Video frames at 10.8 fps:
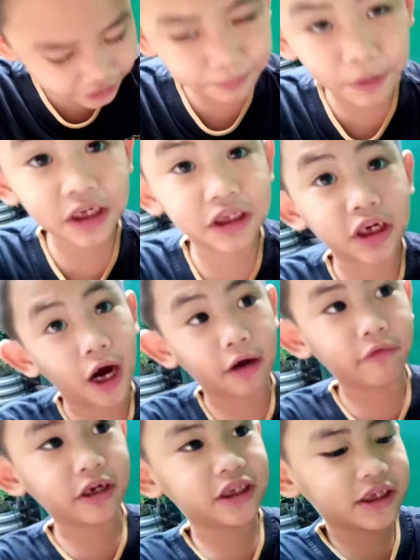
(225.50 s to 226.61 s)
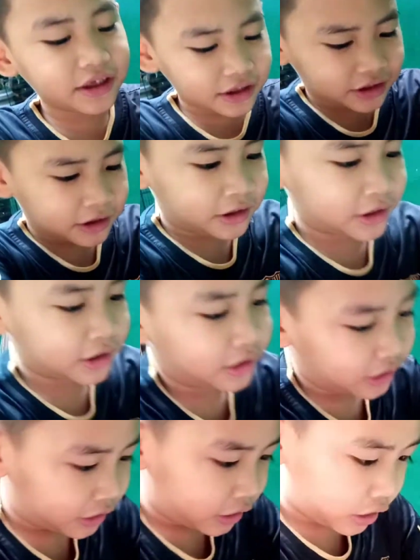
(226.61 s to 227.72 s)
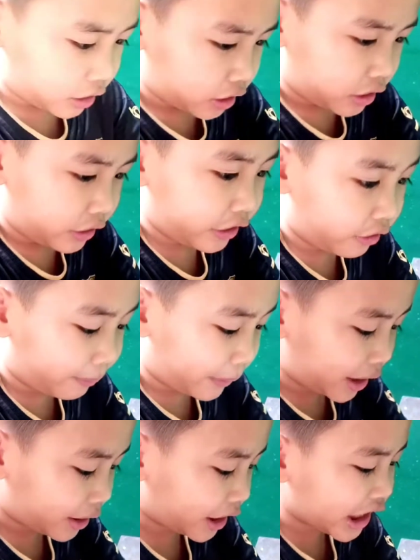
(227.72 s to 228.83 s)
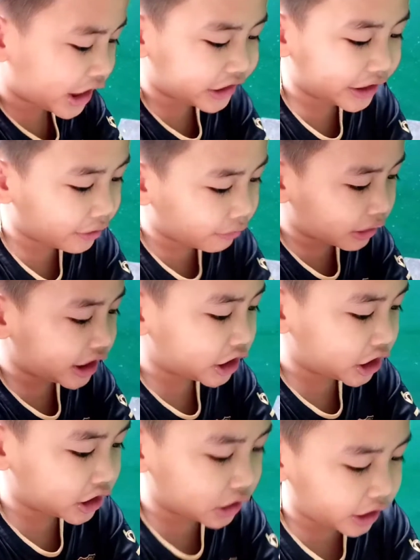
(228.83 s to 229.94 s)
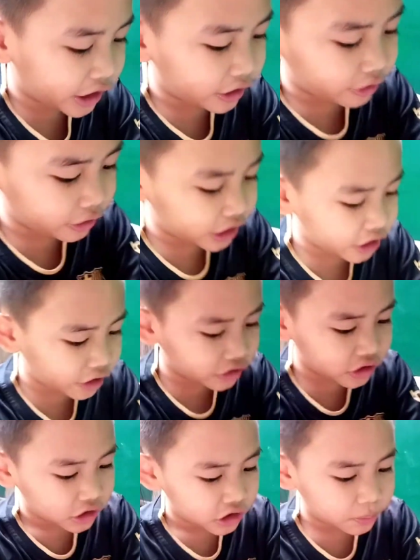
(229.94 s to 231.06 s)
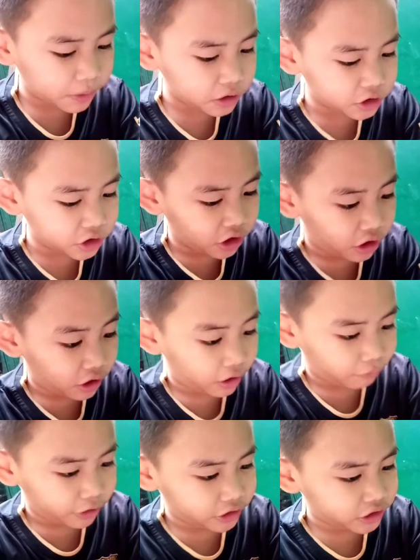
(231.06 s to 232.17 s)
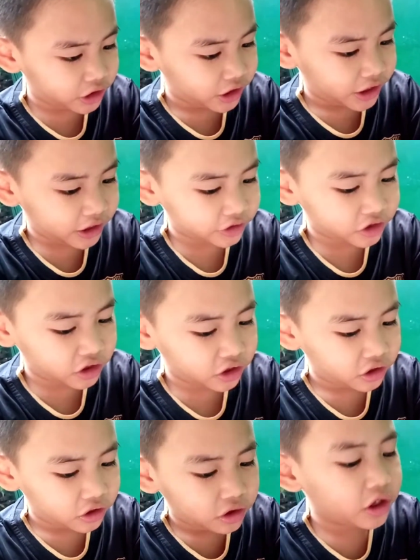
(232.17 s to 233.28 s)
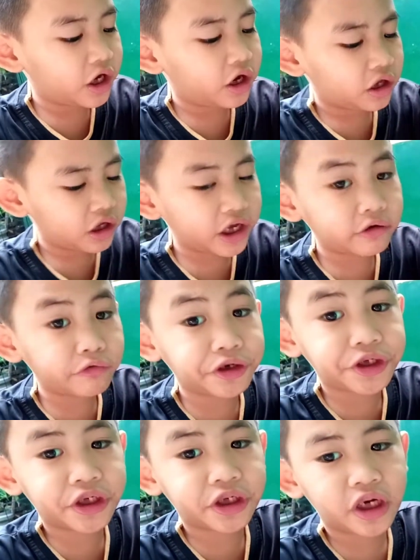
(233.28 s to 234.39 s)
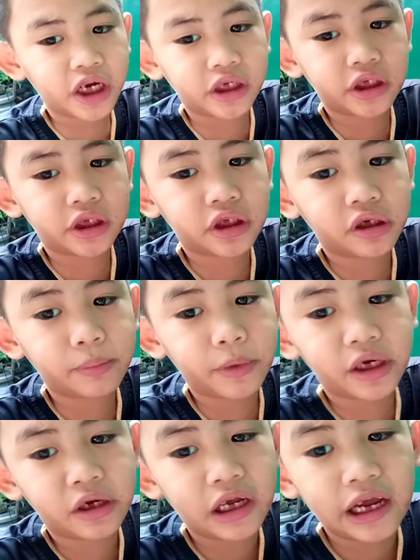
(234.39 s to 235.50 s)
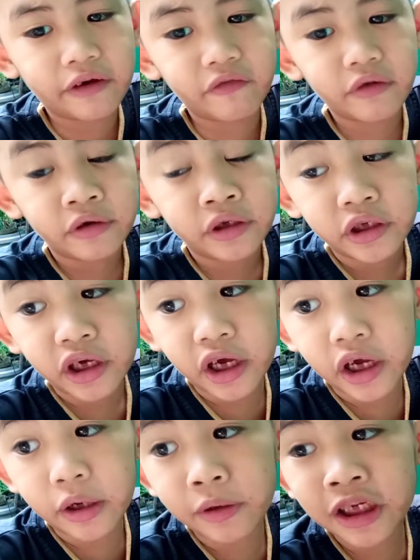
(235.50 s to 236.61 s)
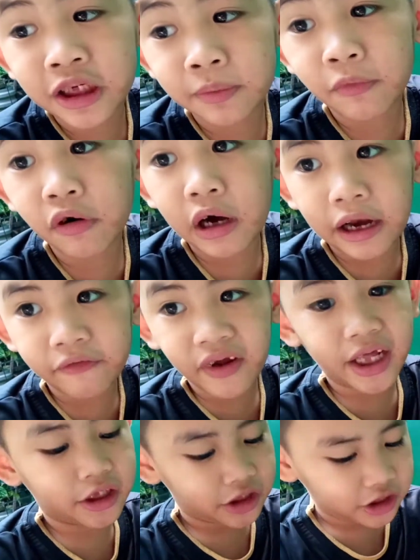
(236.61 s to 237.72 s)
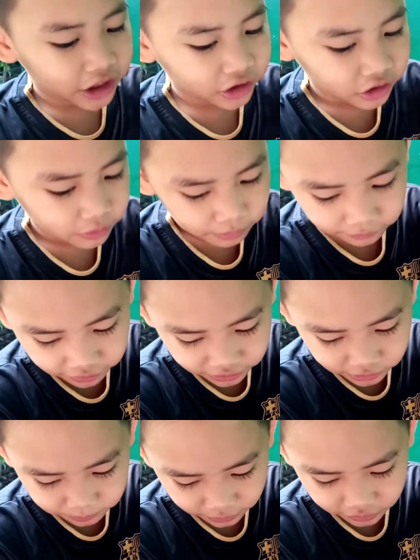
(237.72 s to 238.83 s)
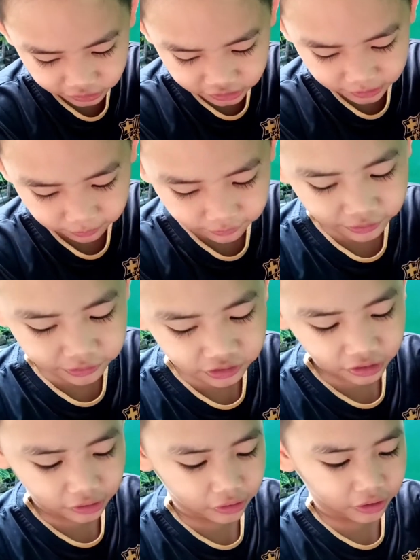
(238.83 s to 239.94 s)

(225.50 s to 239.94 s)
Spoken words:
SpongeGar, which is, many generations later, there's SpongeGar, which has a language system and is more advanced than Primitive Sponge and Primitive Stock.